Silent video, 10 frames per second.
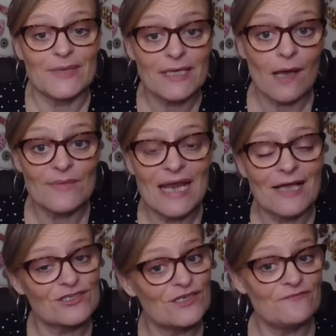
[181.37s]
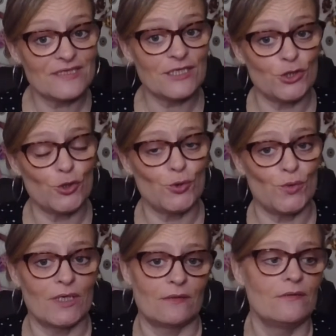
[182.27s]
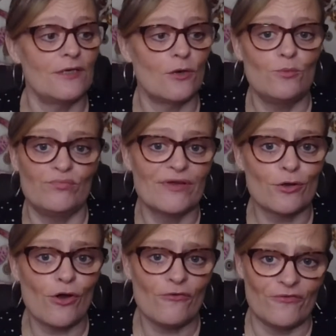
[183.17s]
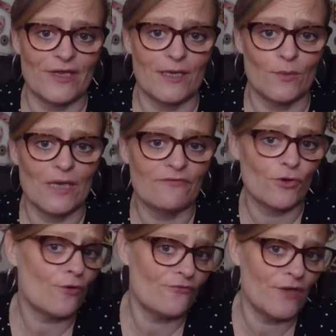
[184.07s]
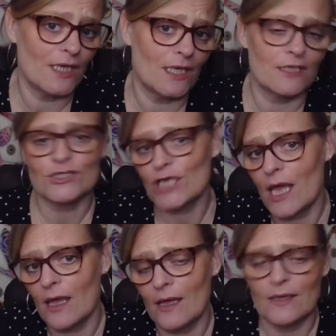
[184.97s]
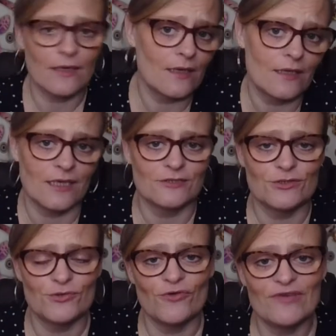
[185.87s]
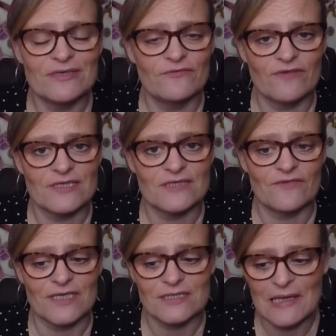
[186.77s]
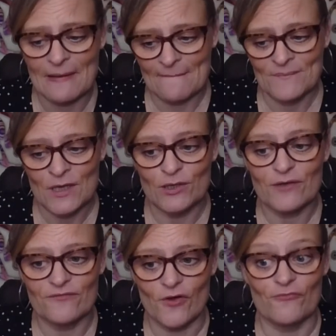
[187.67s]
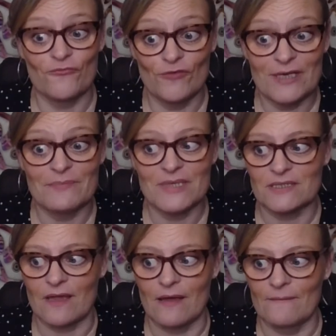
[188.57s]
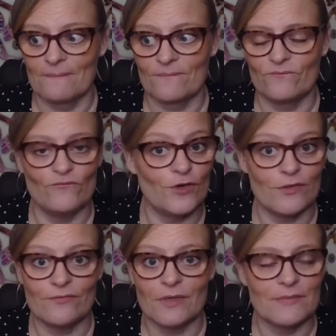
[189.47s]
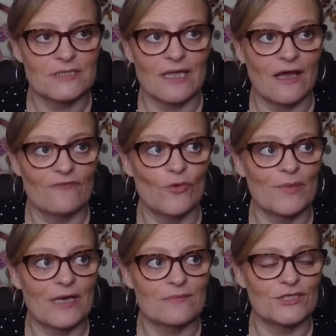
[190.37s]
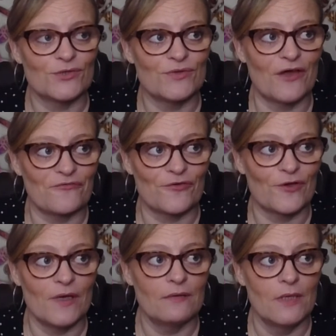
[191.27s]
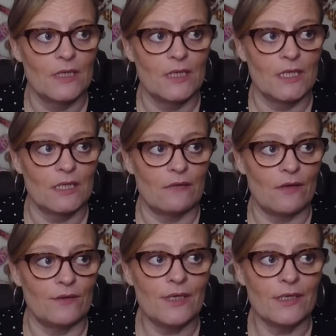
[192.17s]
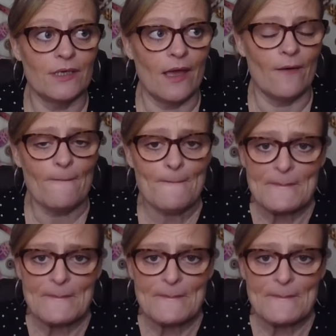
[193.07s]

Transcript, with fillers: to me, come and actually visit you and, you know, bring a coffee. We'll have a coffee and a chat and, uh, and do your reading face to face Looking for. I've really missed that. Really, really missed that. I've not been able to do that for a year now.